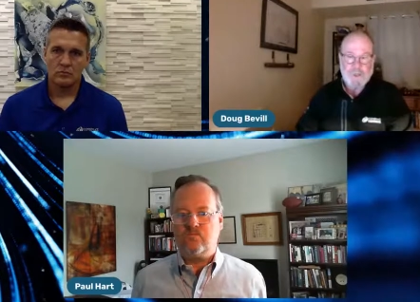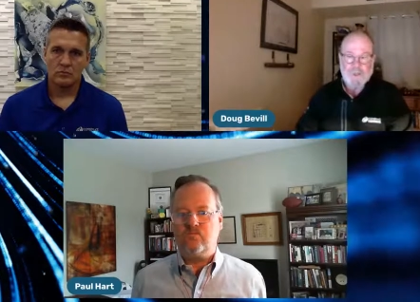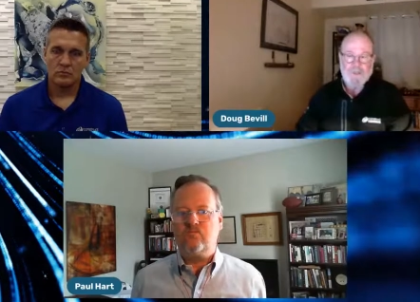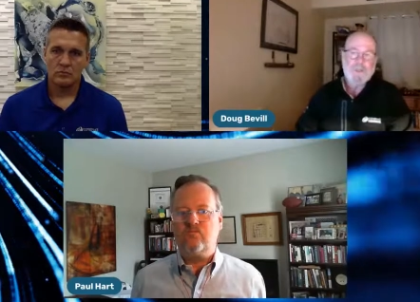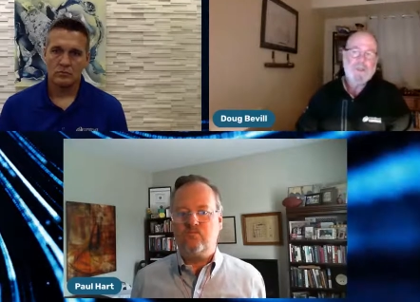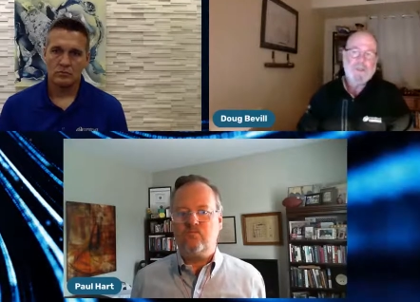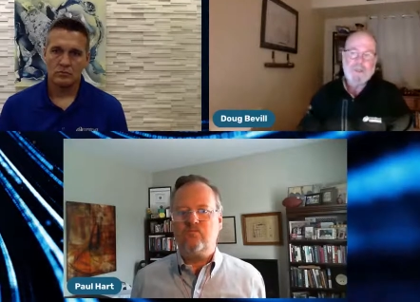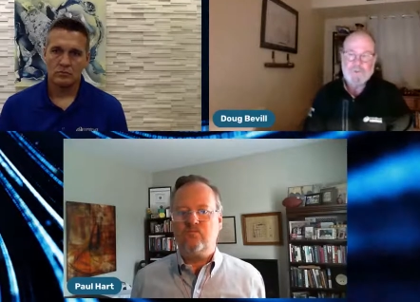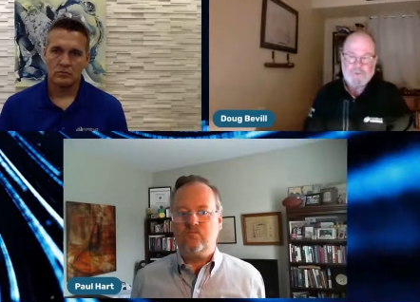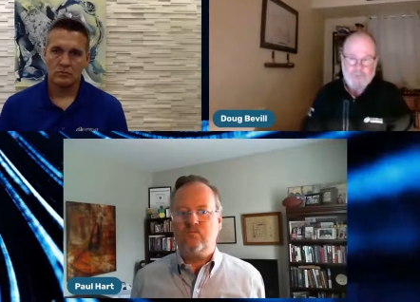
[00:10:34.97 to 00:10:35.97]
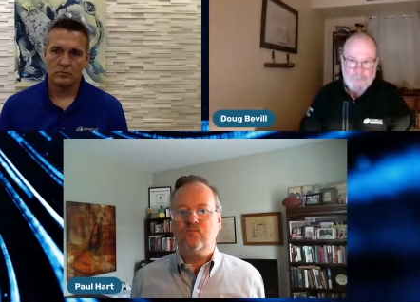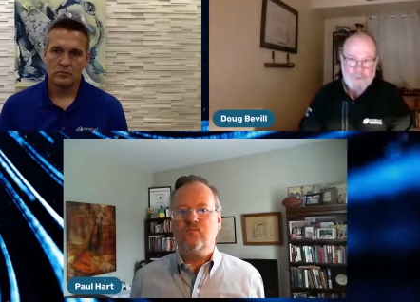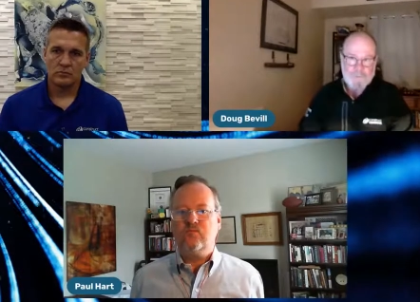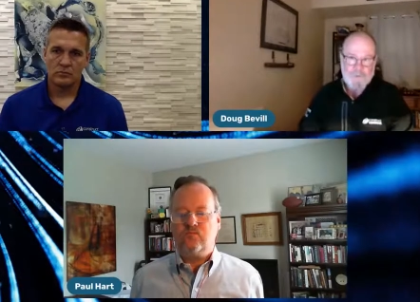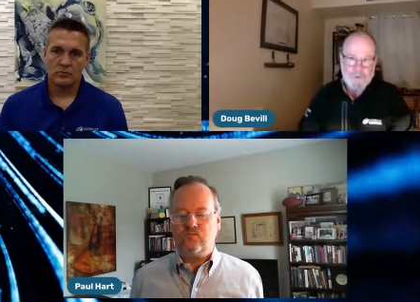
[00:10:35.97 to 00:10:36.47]
Speaker 1: product and
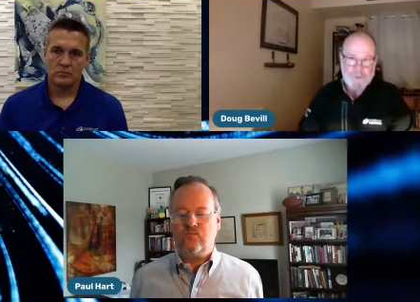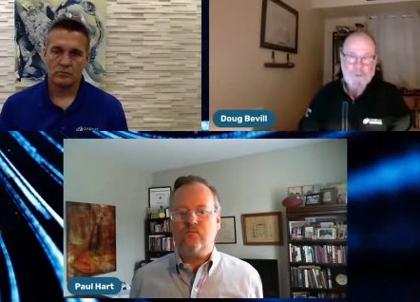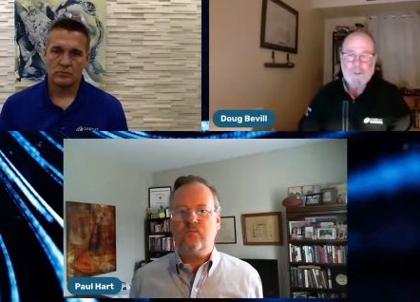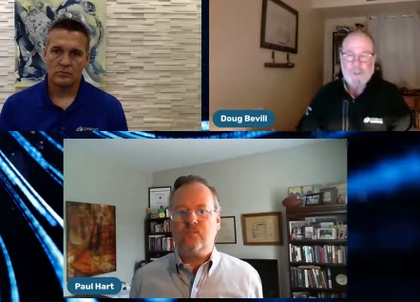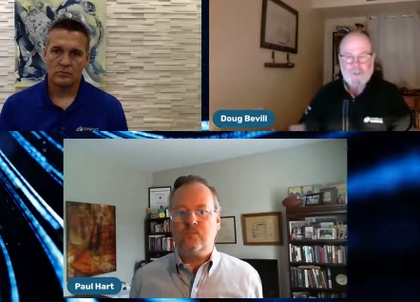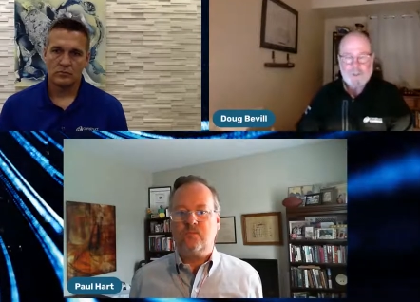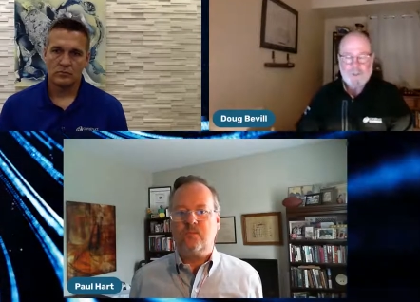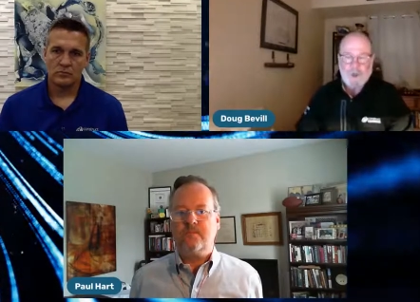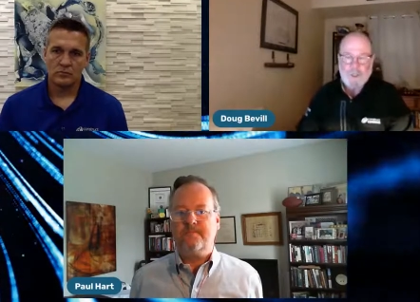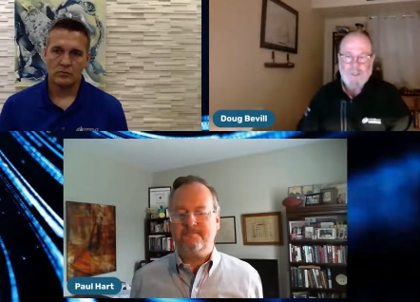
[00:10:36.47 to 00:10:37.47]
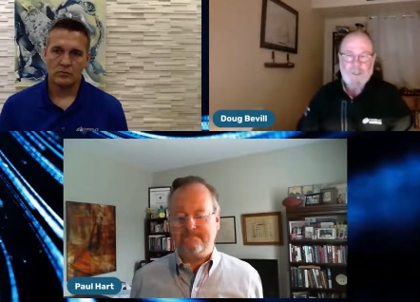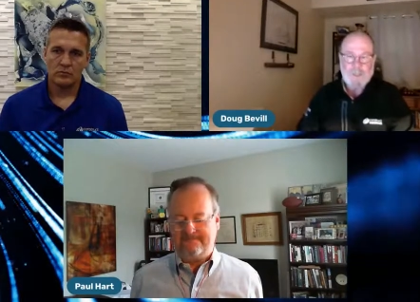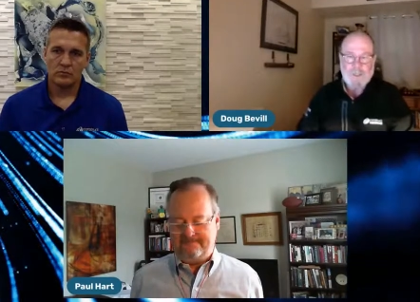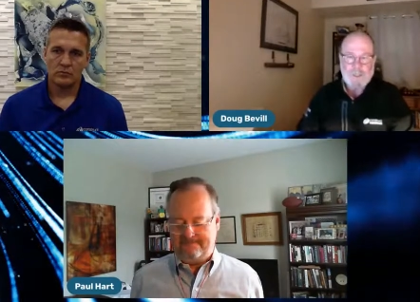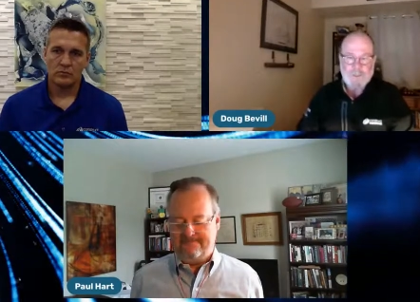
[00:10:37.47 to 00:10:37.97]
sub it for you, then the
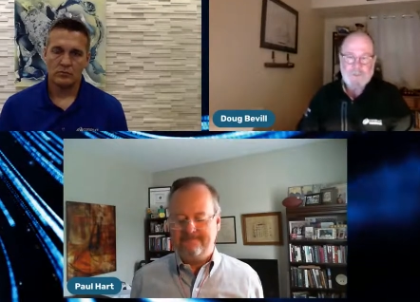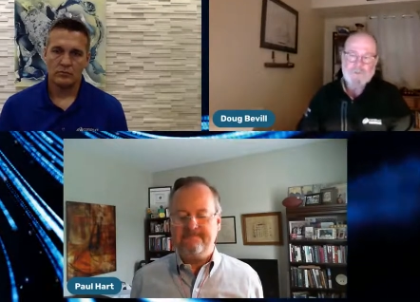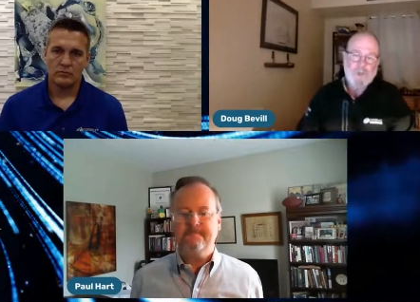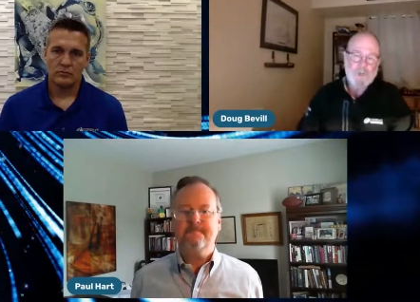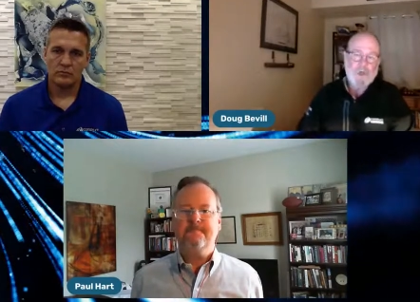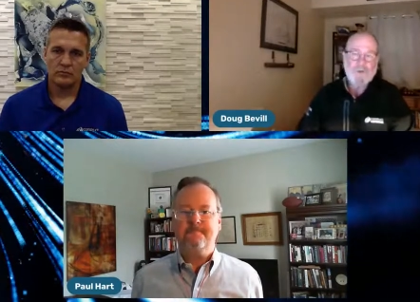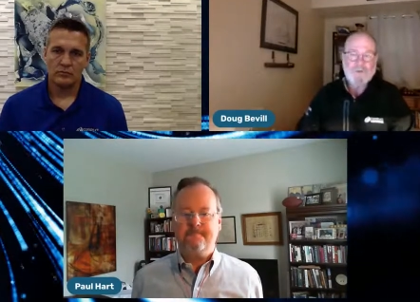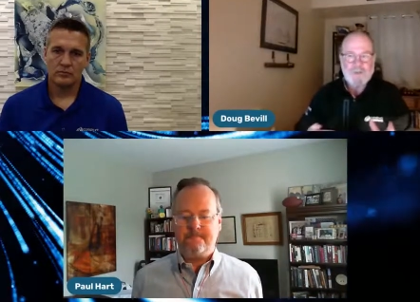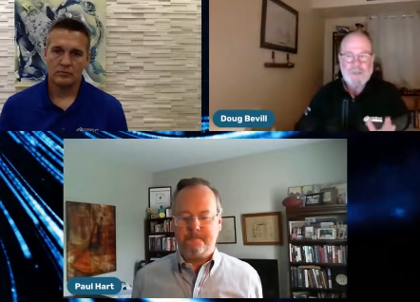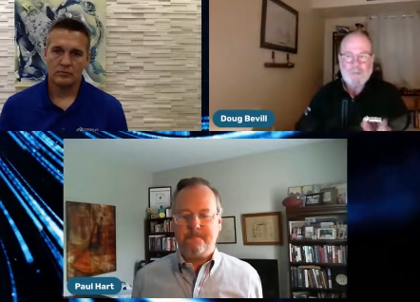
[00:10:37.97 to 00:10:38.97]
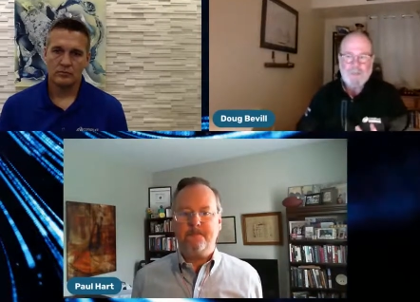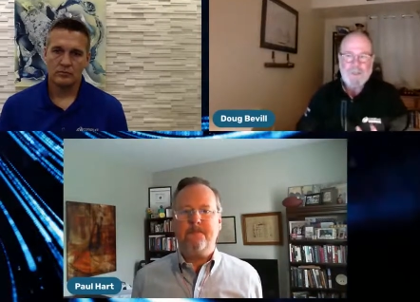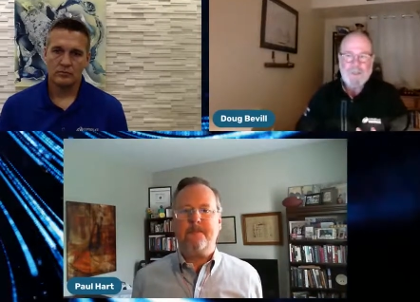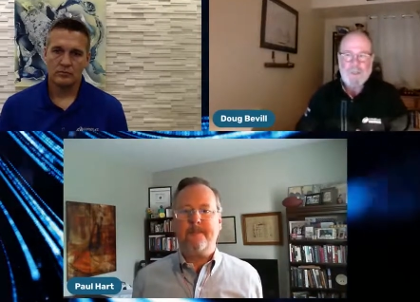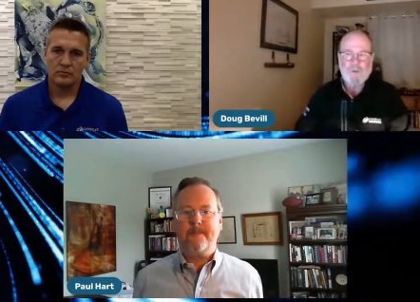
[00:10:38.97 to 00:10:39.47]
architect mm know it's got to
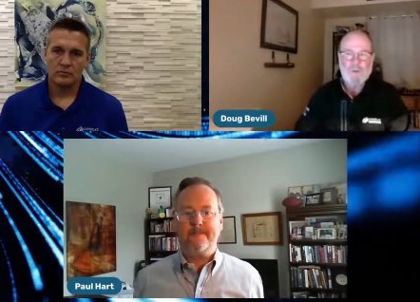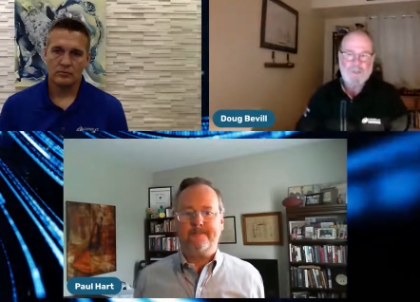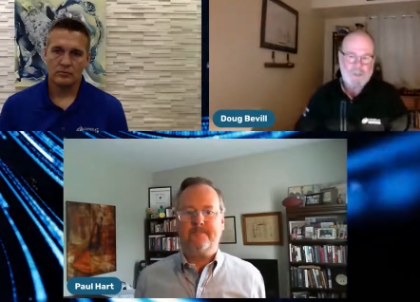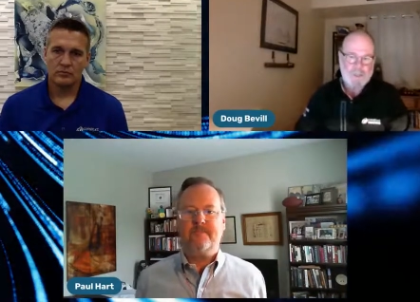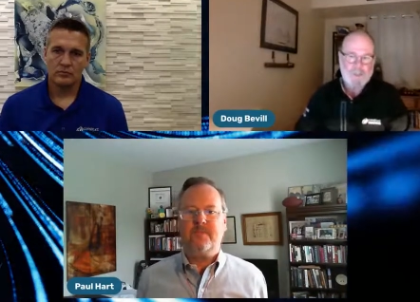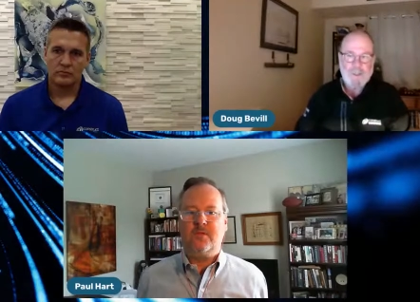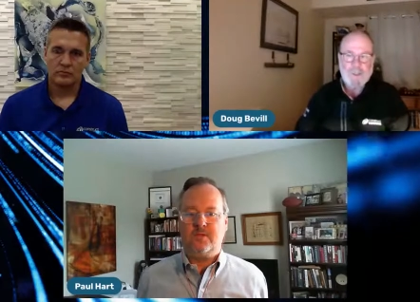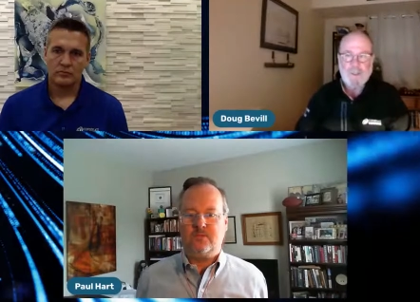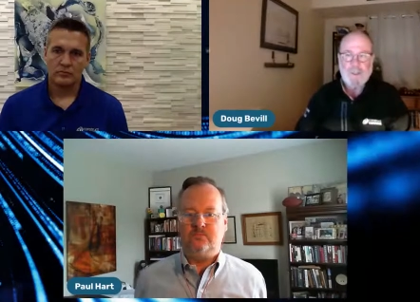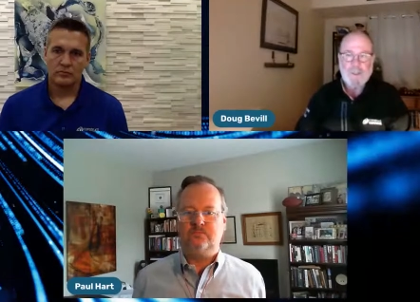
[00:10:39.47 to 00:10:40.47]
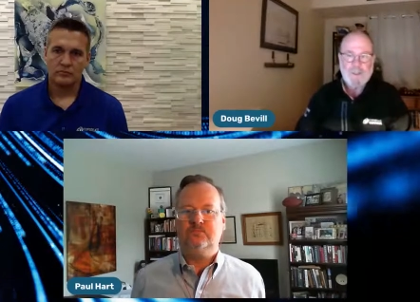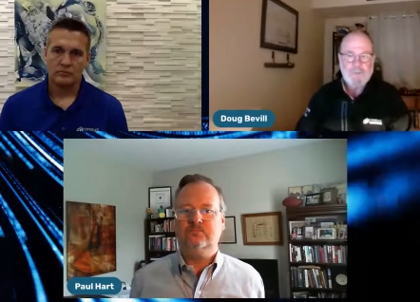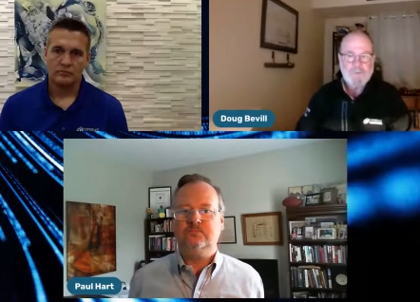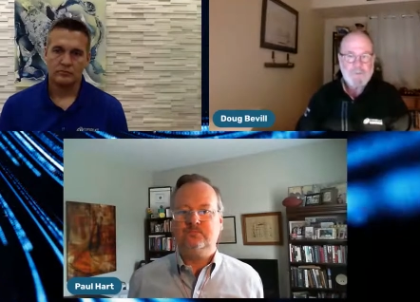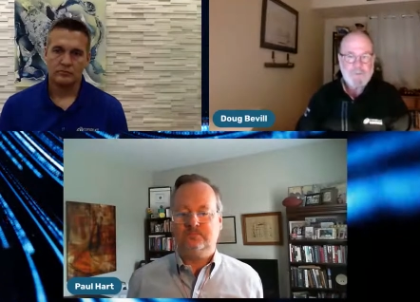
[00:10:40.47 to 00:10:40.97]
meet that criteria
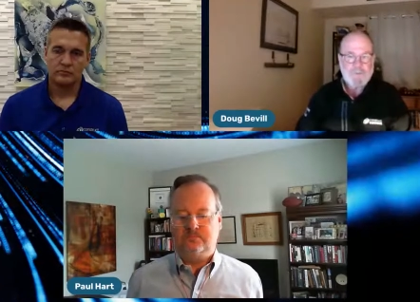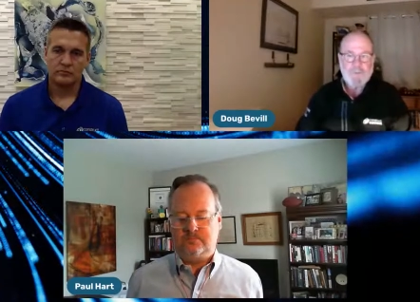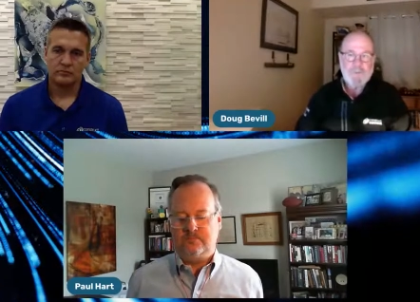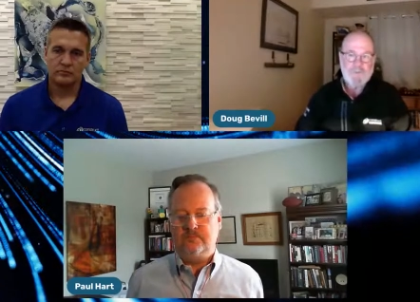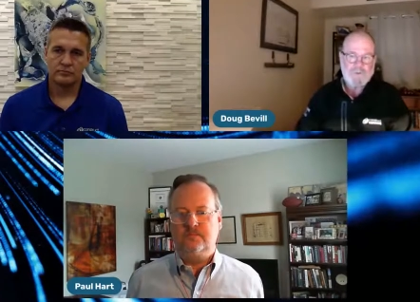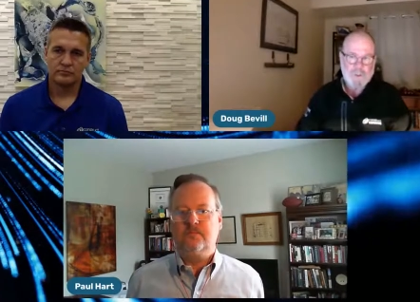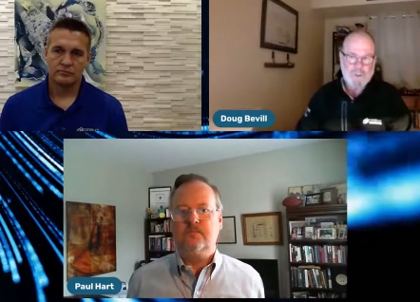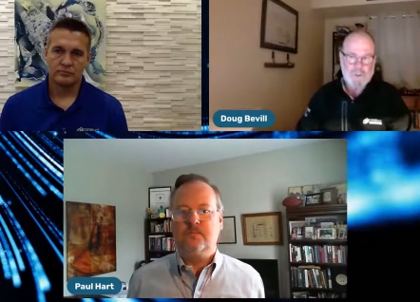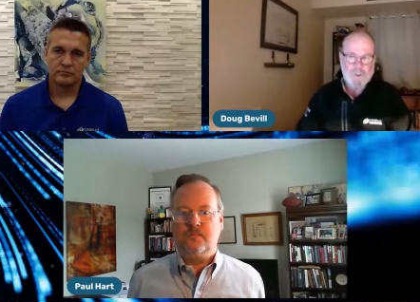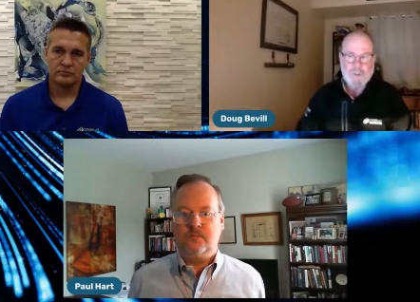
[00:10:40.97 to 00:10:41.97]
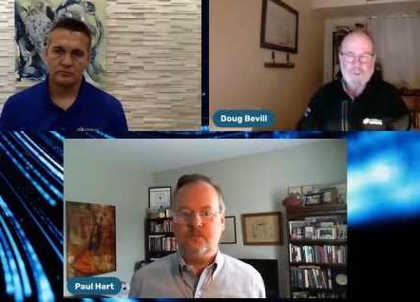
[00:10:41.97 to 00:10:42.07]
to even be considered.